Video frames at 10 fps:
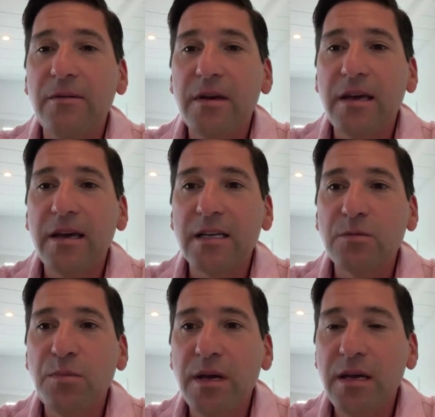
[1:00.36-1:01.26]
It
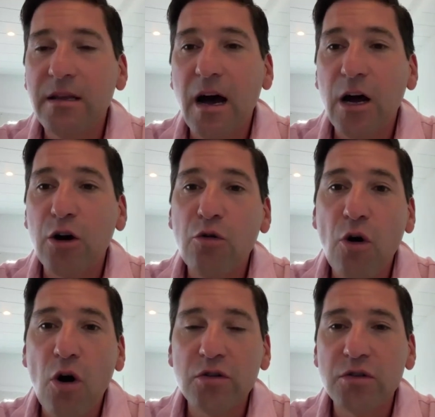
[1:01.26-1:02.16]
has been
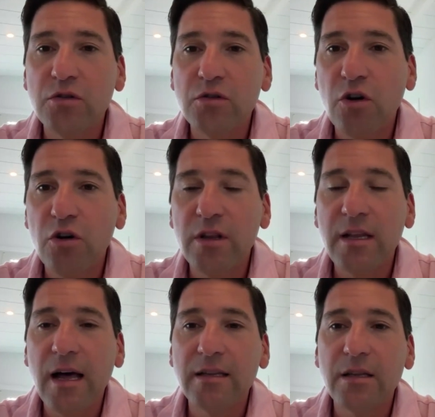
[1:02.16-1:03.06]
across not
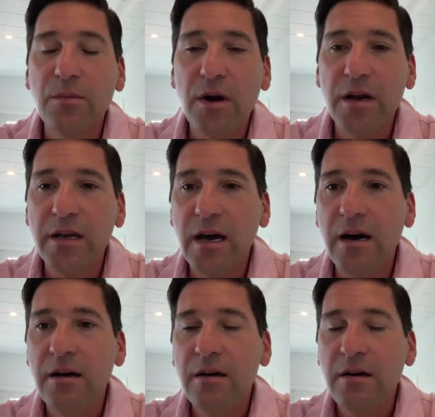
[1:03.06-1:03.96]
only Latin
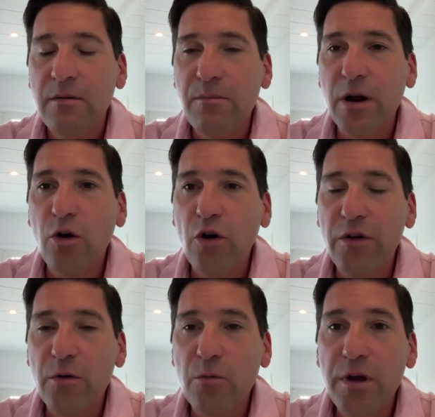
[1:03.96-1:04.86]
America, but
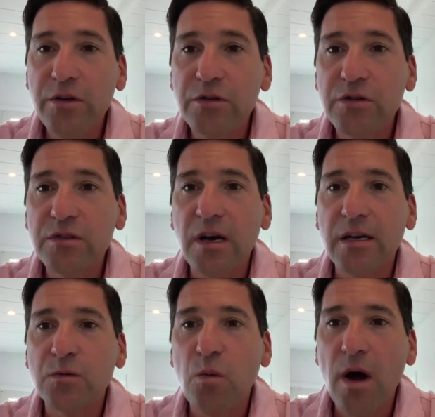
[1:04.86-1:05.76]
other regions
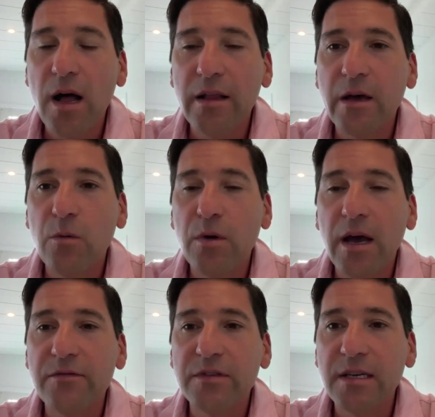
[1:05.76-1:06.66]
as well, that we
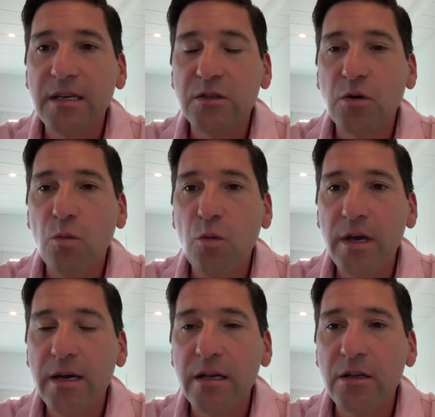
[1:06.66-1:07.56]
have seen some
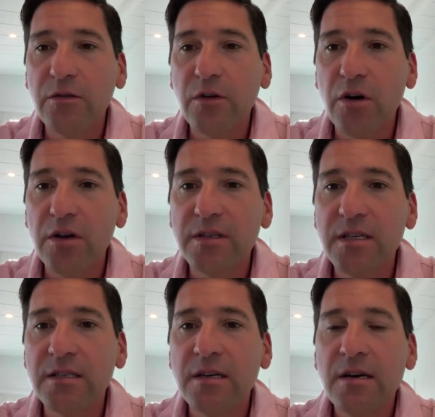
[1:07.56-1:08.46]
weakening of
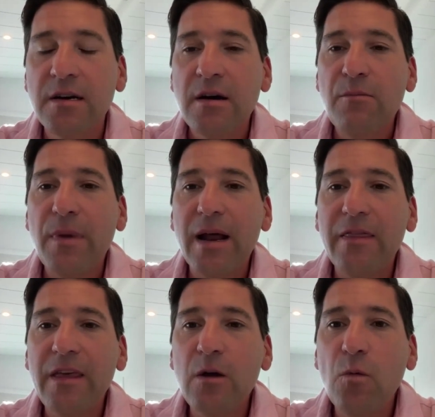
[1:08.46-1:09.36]
currencies. But I
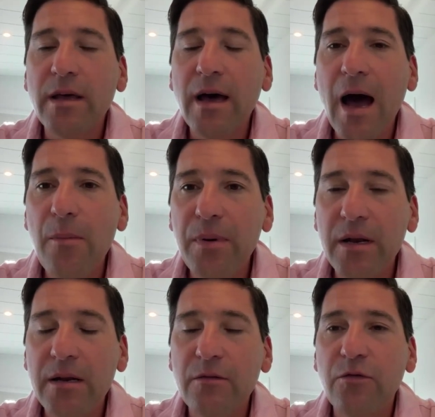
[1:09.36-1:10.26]
think what
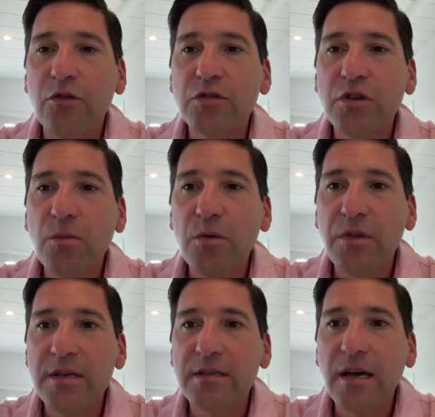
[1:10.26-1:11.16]
happened for some of
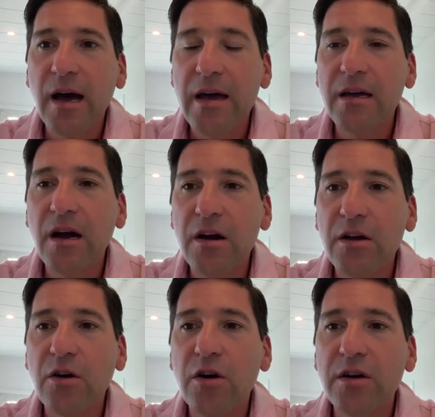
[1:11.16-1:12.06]
these high
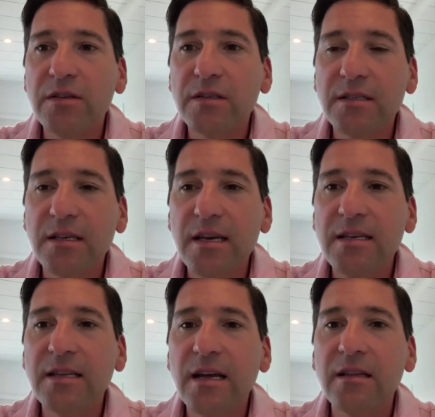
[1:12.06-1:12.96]
carry currencies
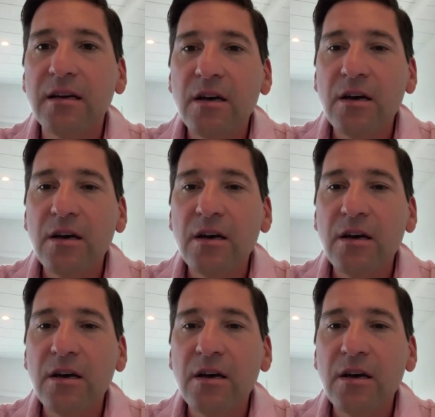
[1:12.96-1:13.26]
is that,